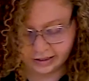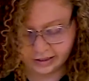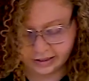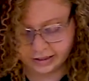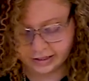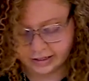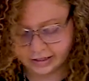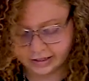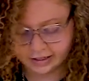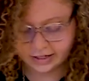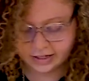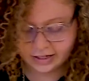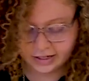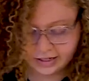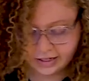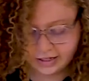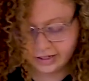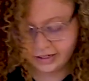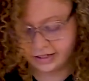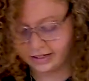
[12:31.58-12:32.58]
da,
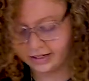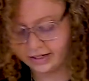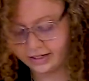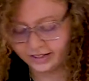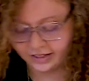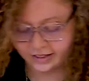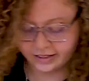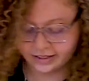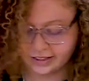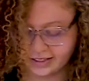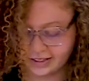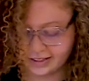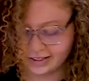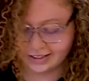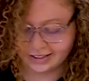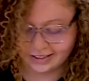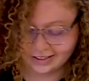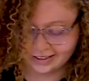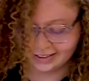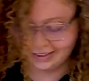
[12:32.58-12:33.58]
da,
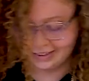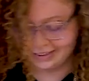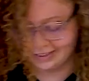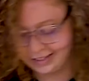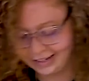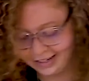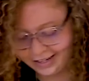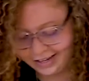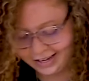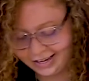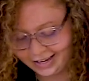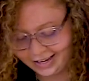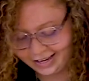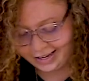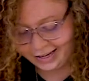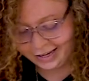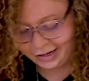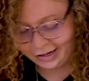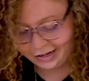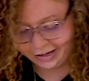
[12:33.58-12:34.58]
da.
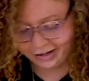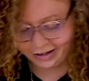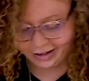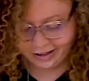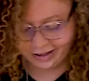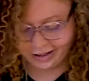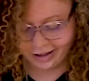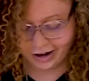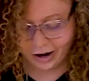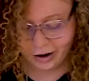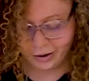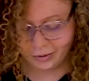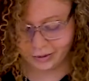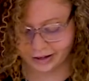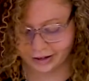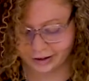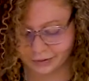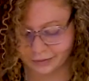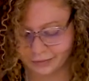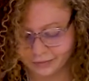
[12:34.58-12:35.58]
There we
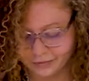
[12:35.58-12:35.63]
go.